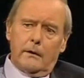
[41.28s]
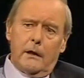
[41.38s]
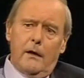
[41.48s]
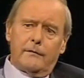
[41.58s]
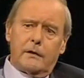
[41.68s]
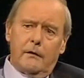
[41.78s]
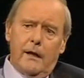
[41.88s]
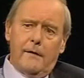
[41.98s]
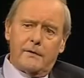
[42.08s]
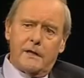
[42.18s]
Not
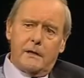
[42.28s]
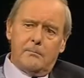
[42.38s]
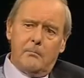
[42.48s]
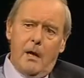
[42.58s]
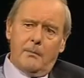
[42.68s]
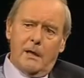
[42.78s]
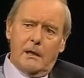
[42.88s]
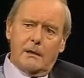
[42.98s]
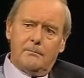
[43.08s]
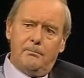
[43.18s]
after they've said
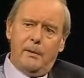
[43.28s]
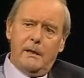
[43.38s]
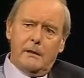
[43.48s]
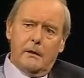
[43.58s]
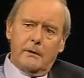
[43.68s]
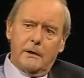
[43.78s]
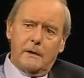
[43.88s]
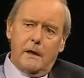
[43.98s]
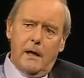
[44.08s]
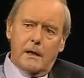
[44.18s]
mama and peed on the